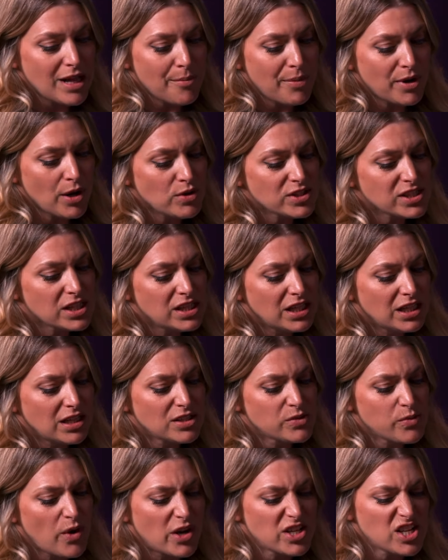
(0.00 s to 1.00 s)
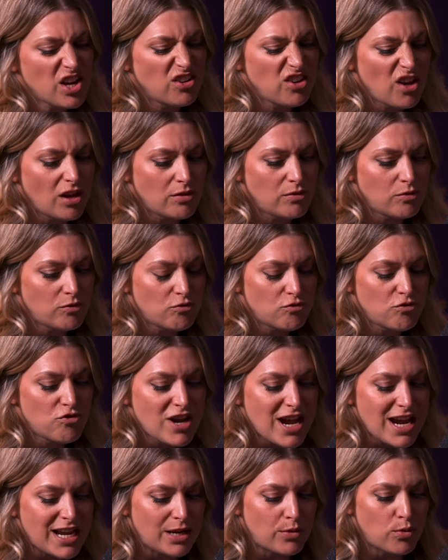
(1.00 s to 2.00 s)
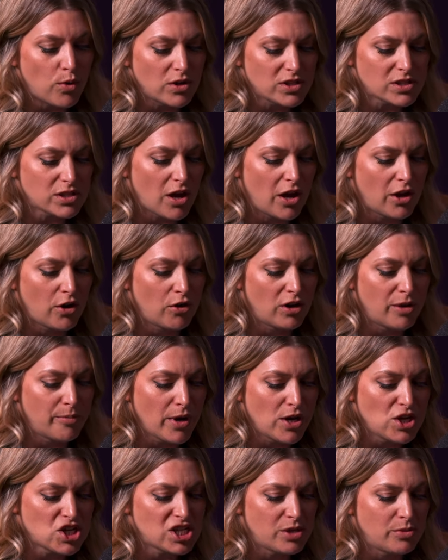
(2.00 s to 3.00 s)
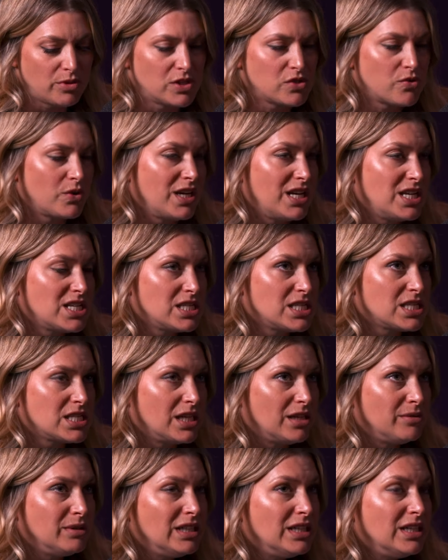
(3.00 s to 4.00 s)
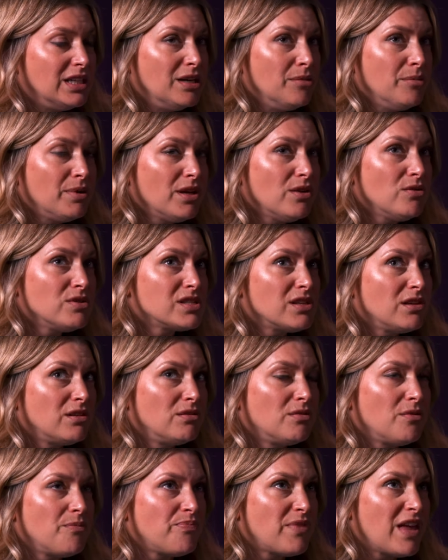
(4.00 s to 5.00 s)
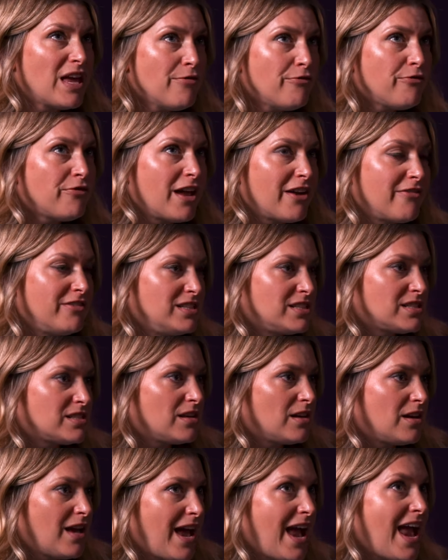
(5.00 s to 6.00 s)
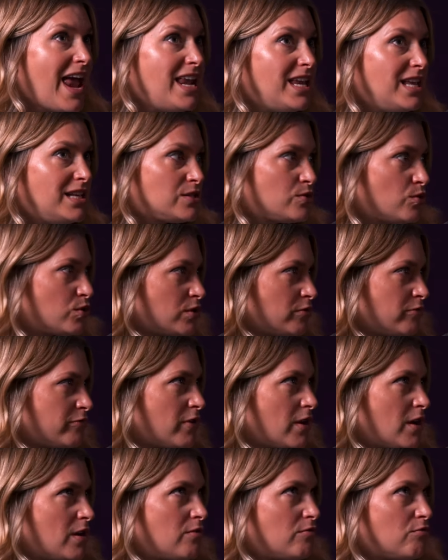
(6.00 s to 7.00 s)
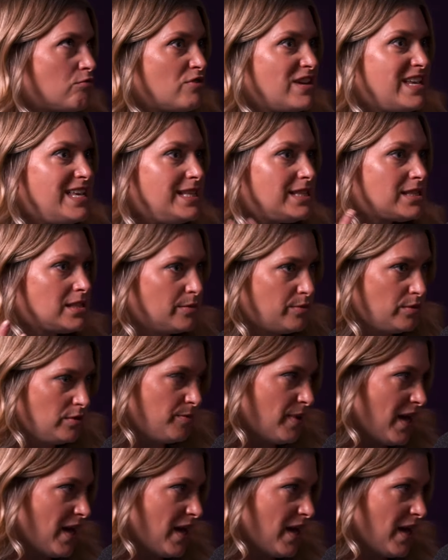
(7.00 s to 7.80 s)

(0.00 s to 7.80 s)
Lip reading: But I also think as well, I don't know really what's going on emotionally with this relationship, but I also, if there is any sort of reasonable